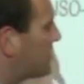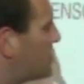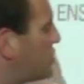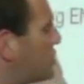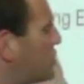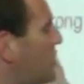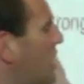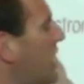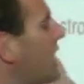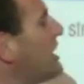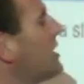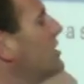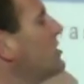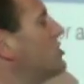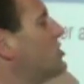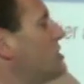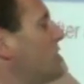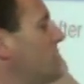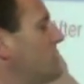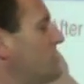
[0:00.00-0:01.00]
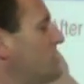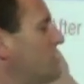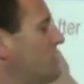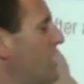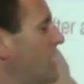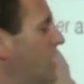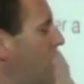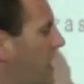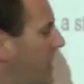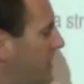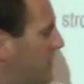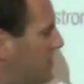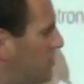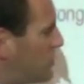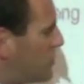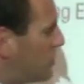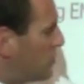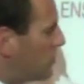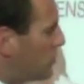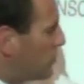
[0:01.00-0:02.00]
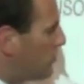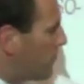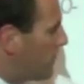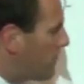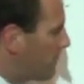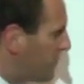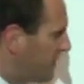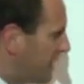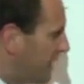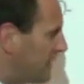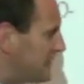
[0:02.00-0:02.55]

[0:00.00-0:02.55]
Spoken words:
changes to the